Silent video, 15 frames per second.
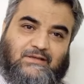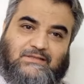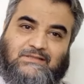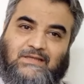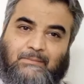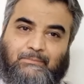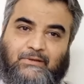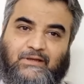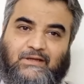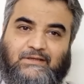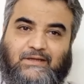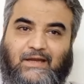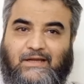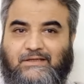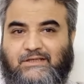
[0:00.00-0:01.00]
a
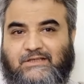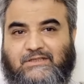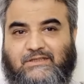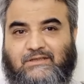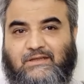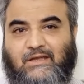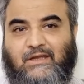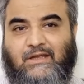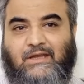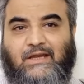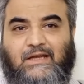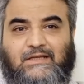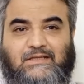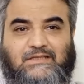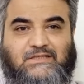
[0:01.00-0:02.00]
separate entity.
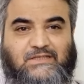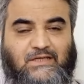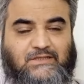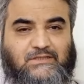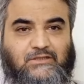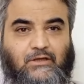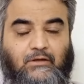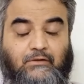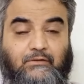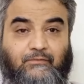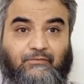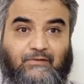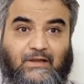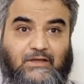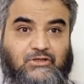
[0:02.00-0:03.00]
It is just a
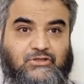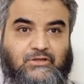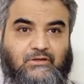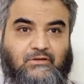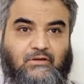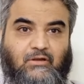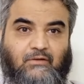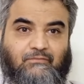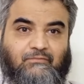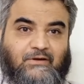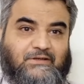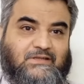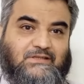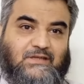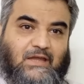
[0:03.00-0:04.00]
reflection of
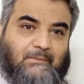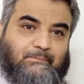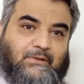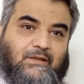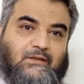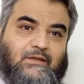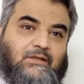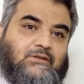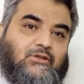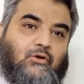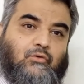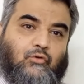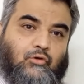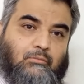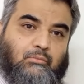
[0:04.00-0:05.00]
what is happening in the
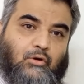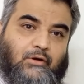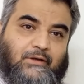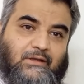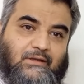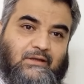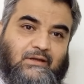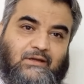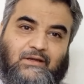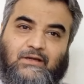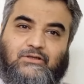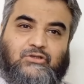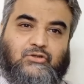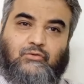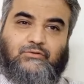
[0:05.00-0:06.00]
whole body.
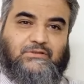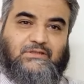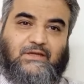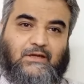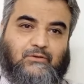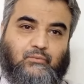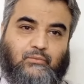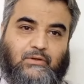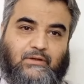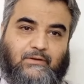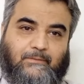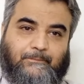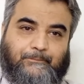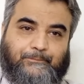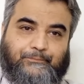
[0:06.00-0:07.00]
It shows that one.
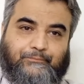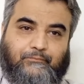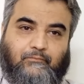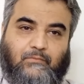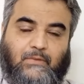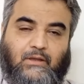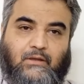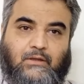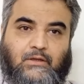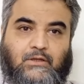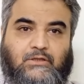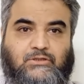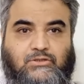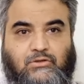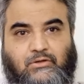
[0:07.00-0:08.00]

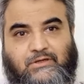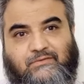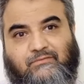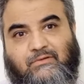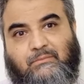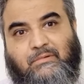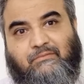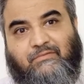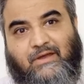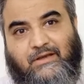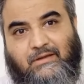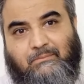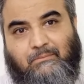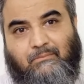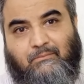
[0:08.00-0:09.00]
So it will be
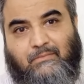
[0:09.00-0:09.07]
very